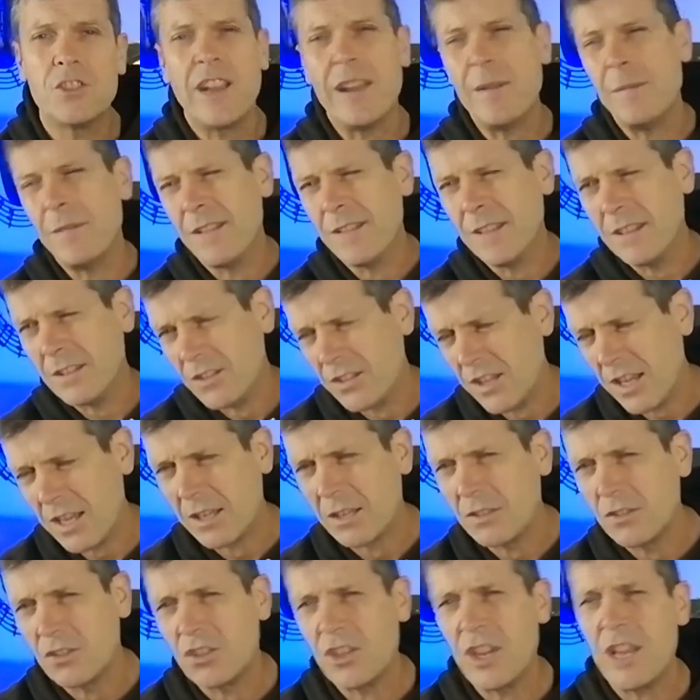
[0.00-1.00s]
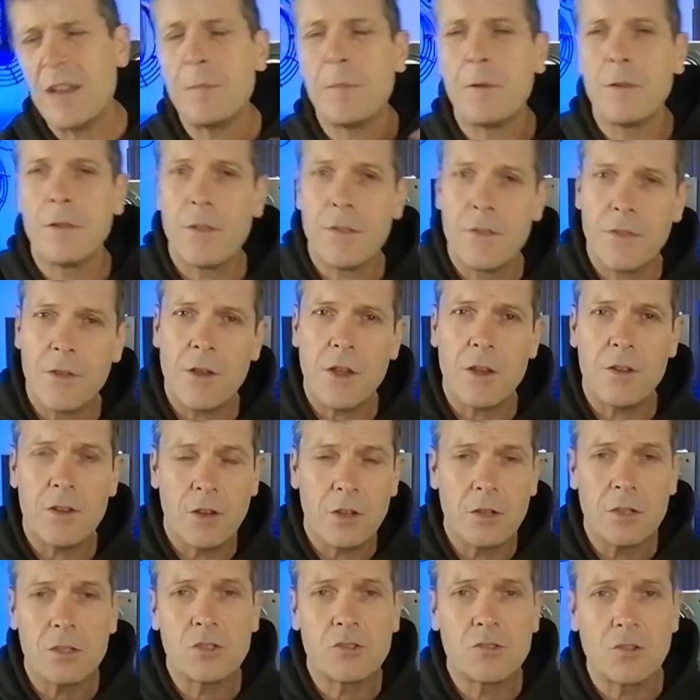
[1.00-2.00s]
shape and then the second shape and the third,
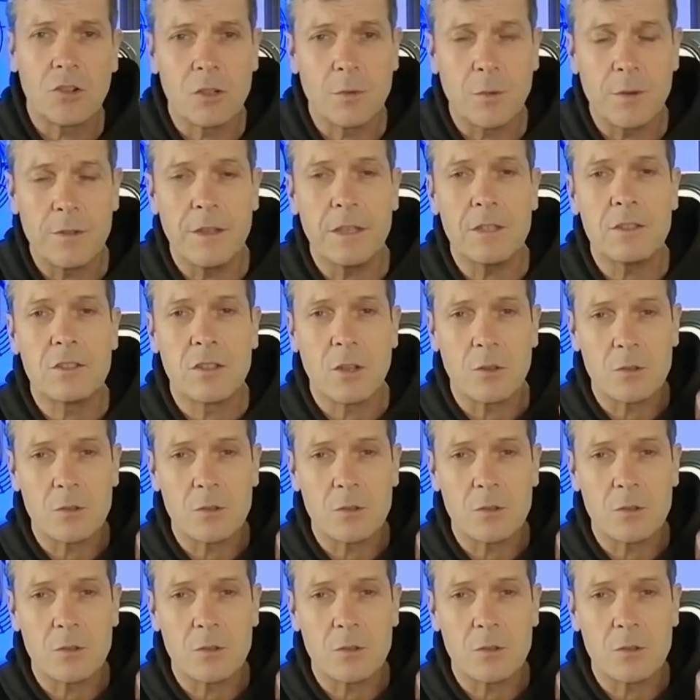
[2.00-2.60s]
you're going to struggle with this.